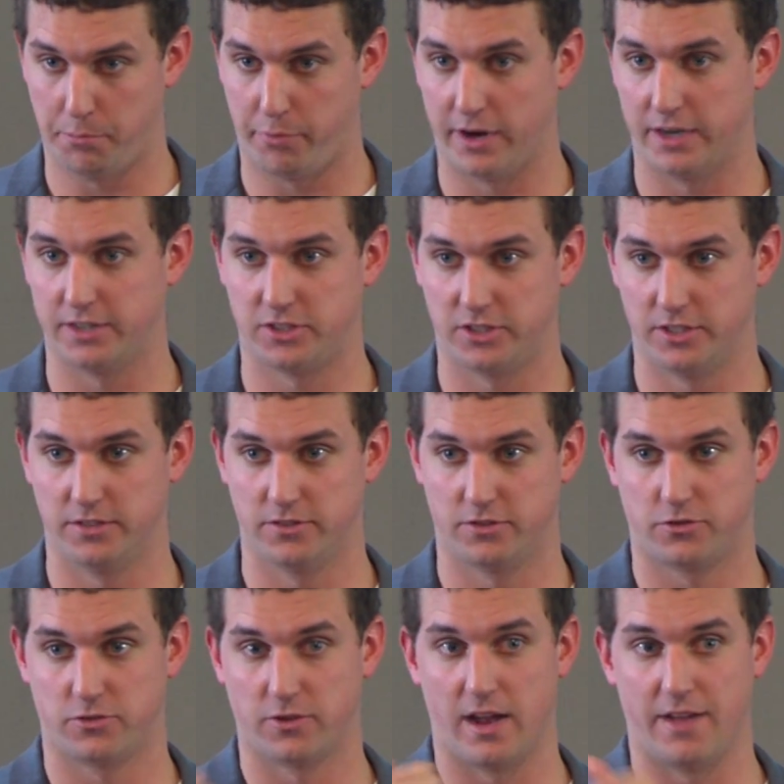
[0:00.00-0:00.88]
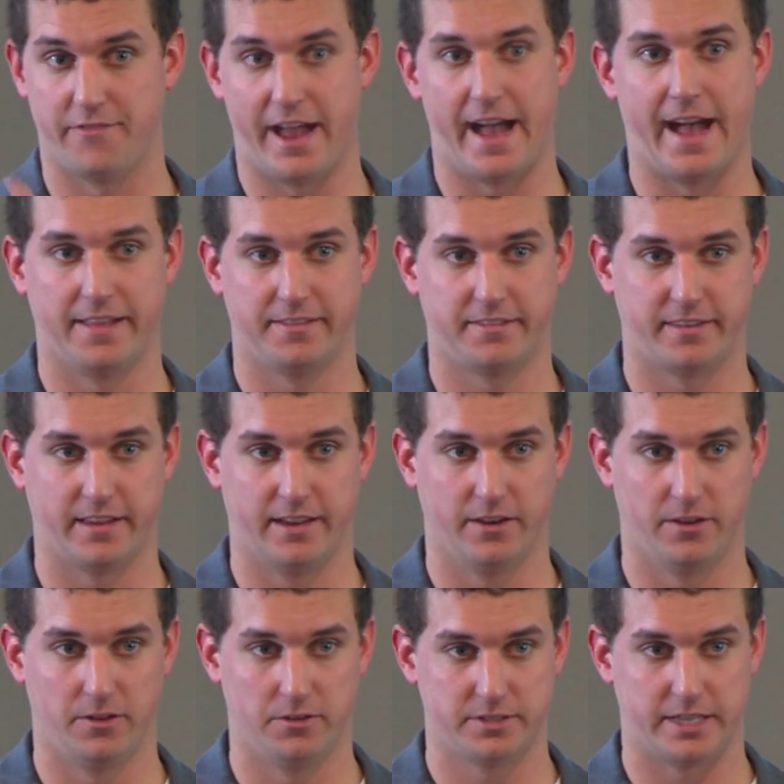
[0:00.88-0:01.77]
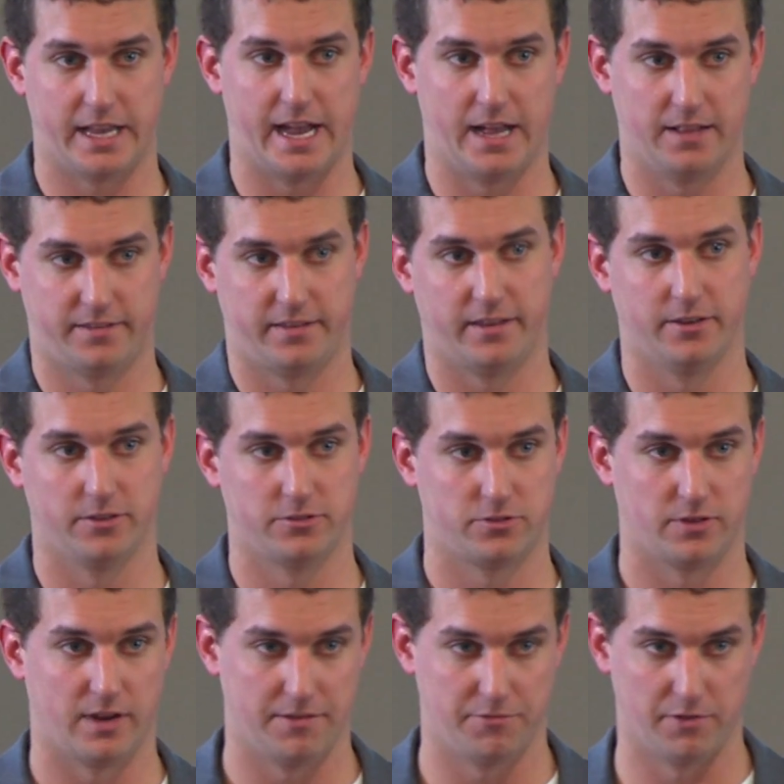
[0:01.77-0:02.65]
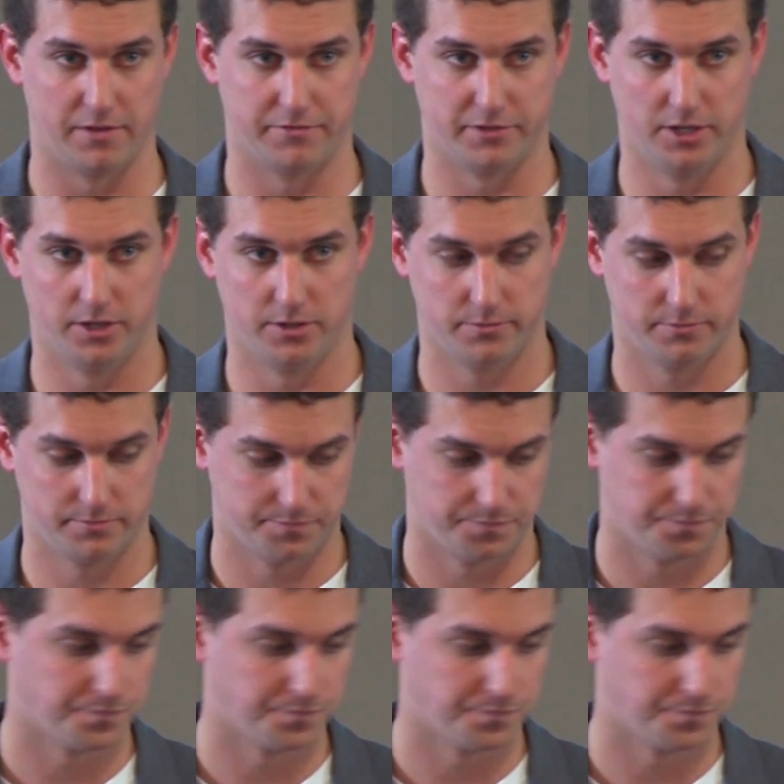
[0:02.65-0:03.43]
Impressions drive ad sales drive revenue.